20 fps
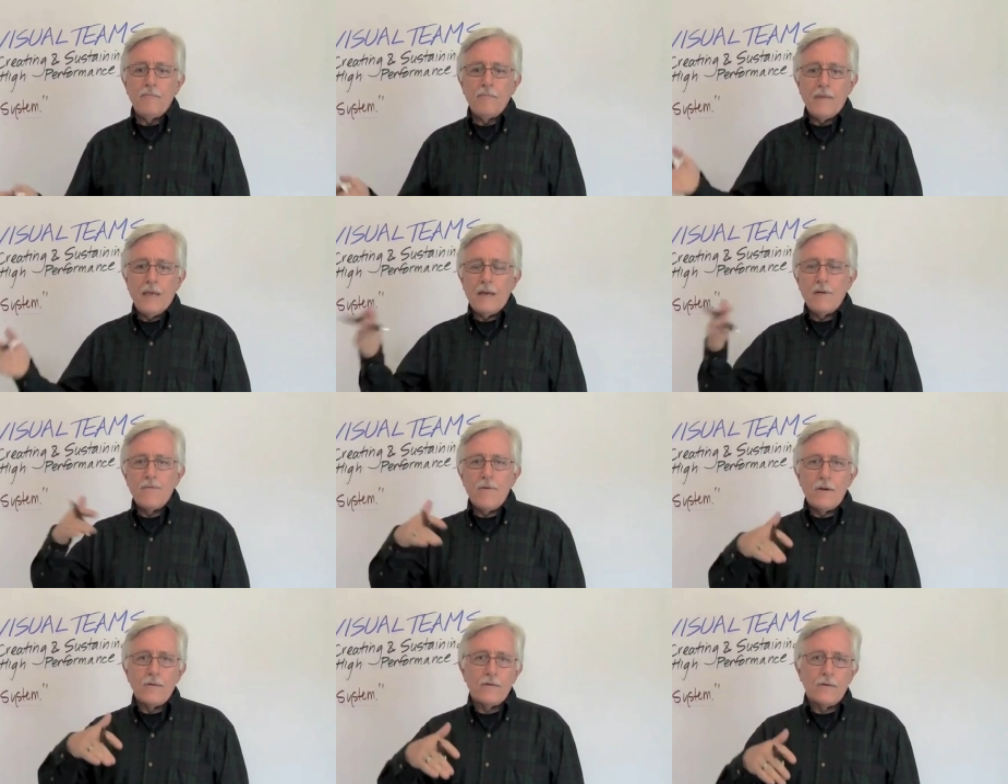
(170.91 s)

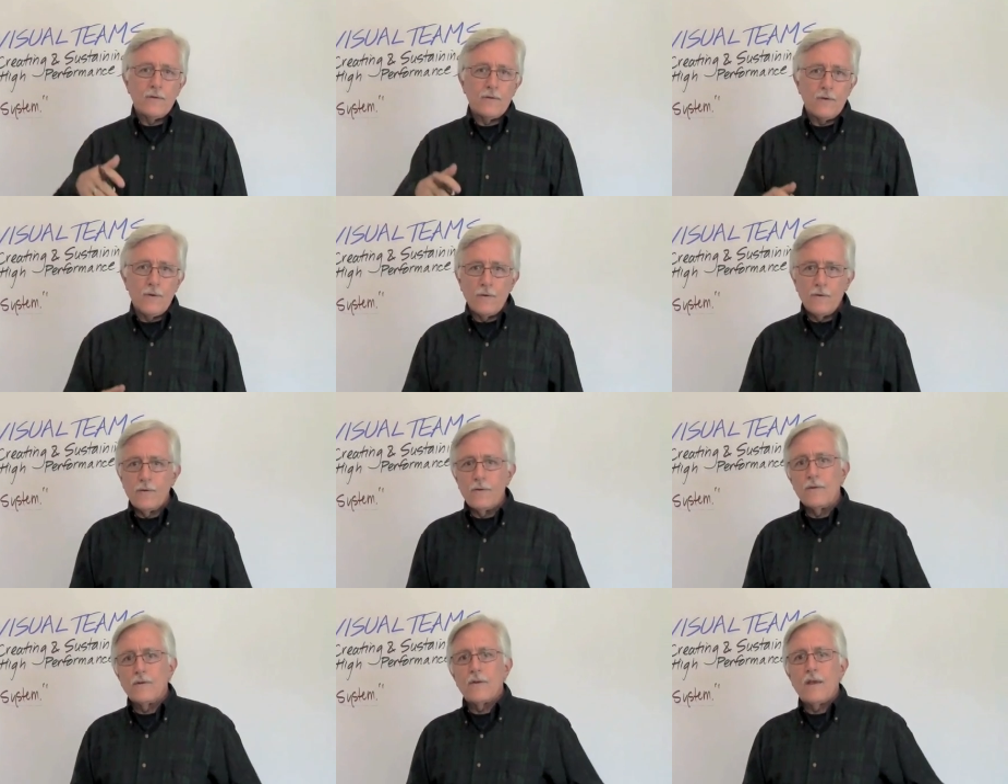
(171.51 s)
Innovation
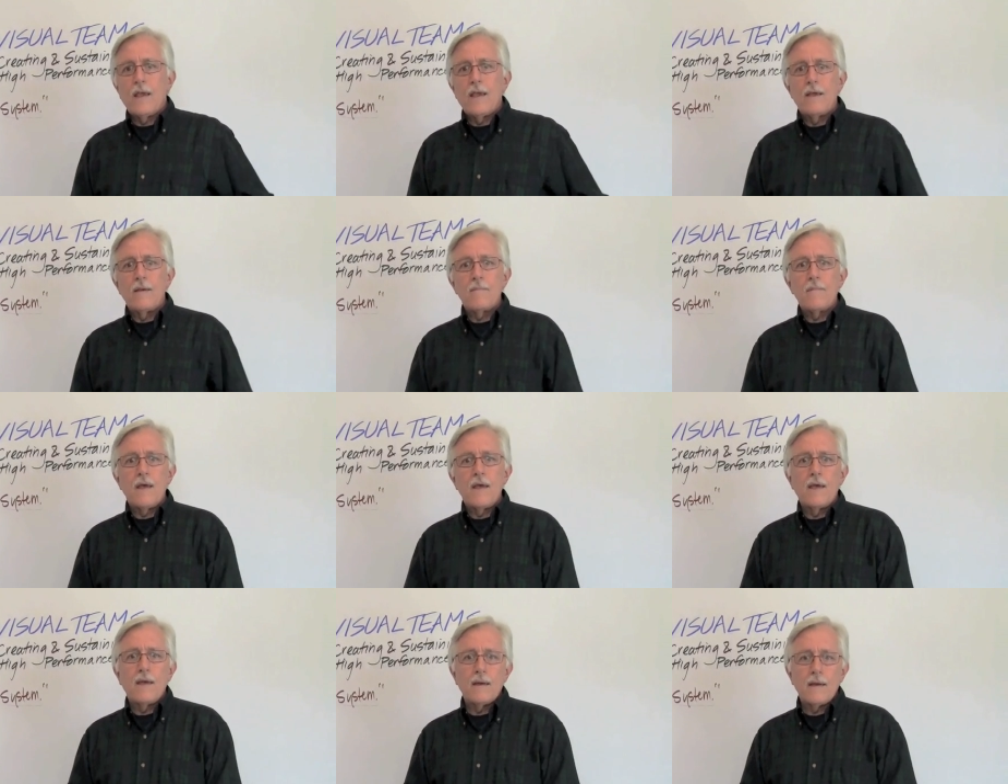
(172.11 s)
Associates
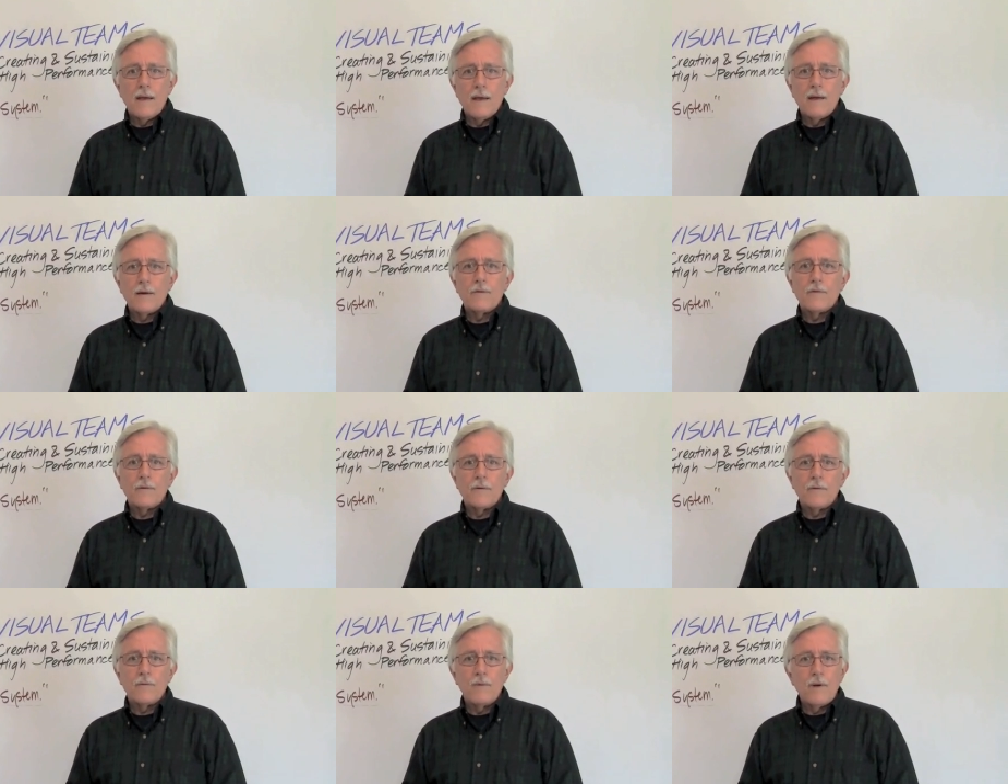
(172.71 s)
came and
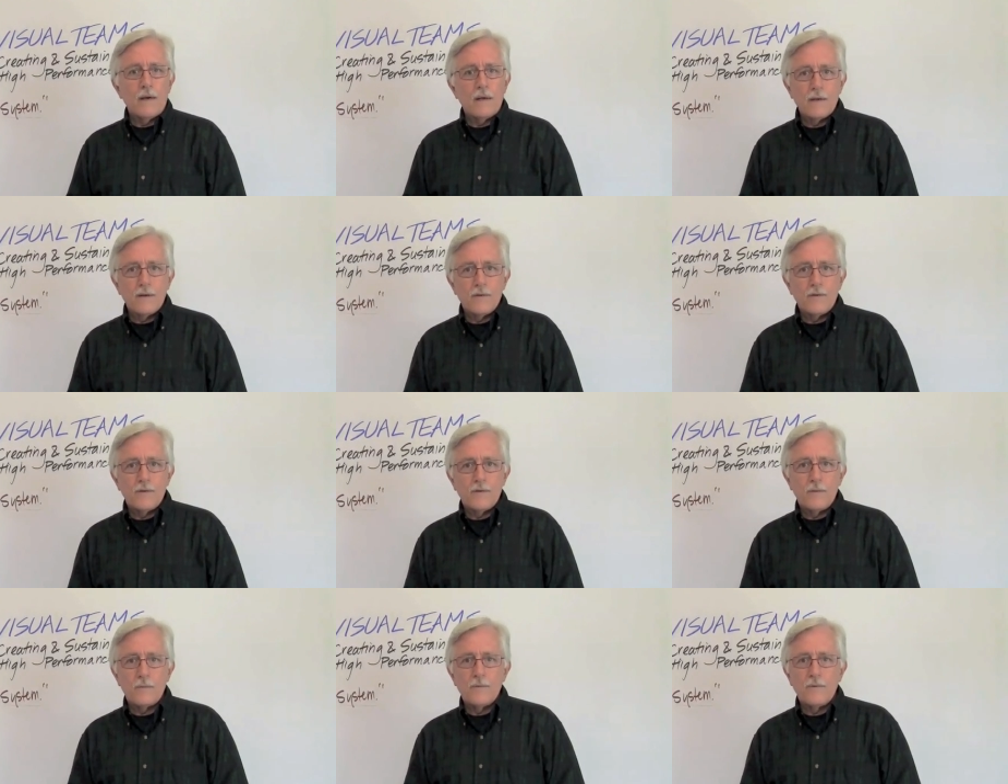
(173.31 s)
actually ran a
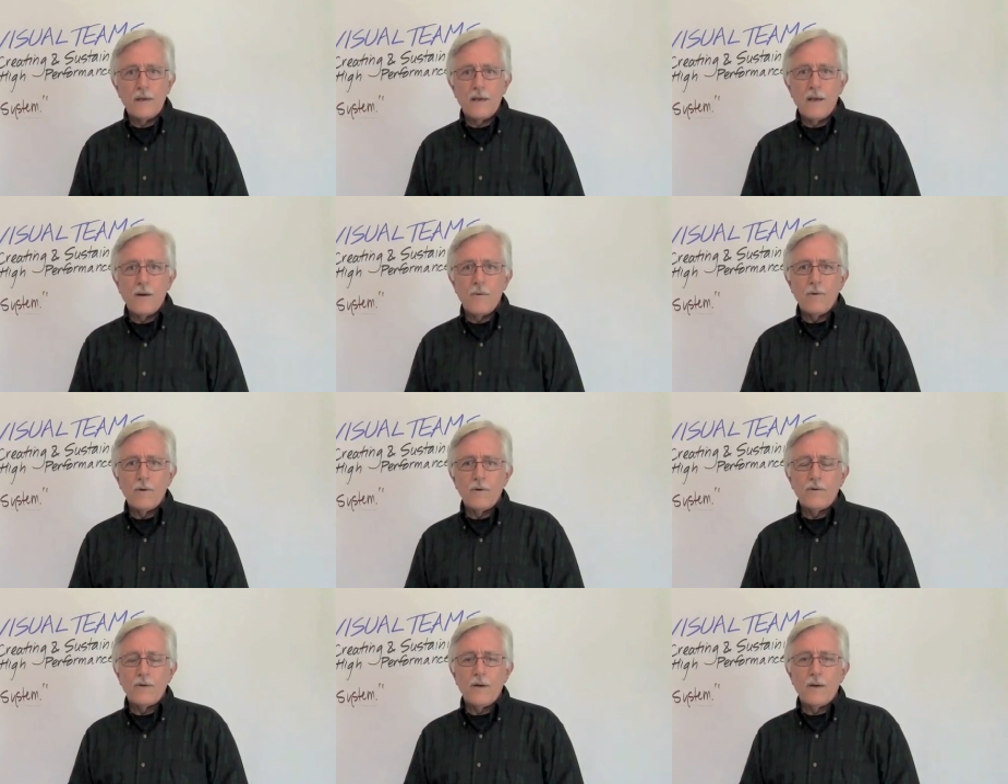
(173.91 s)
systems thinking
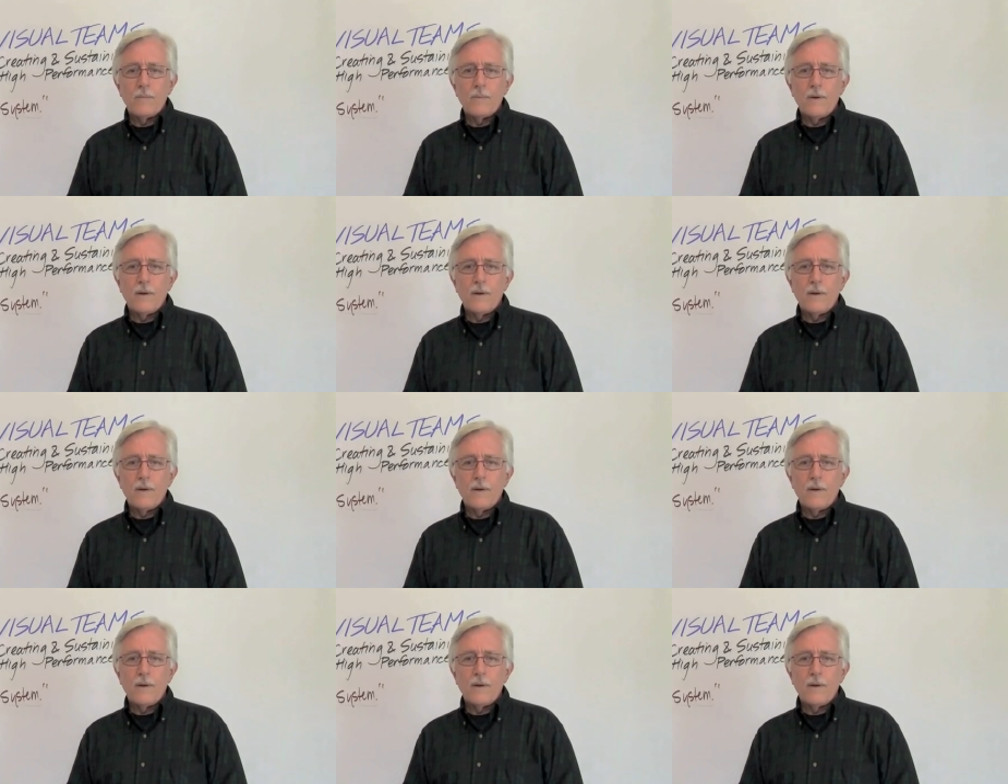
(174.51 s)
workshop.